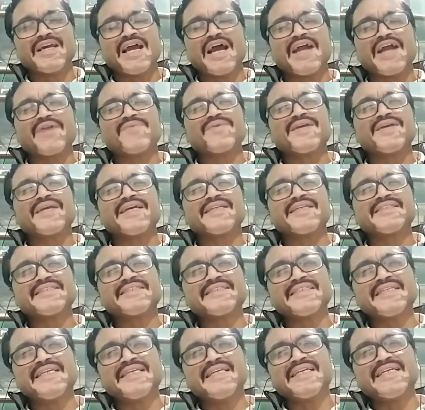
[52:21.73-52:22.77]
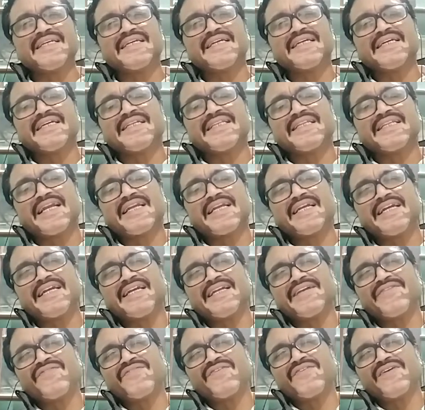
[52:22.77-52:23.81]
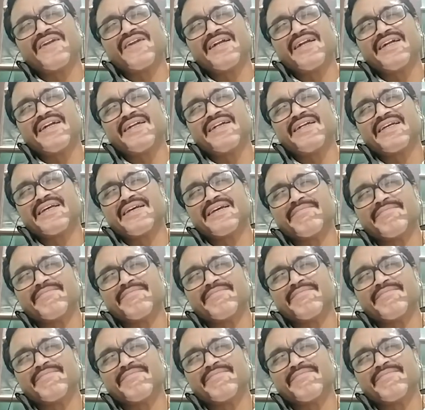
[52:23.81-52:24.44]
And we can see that in different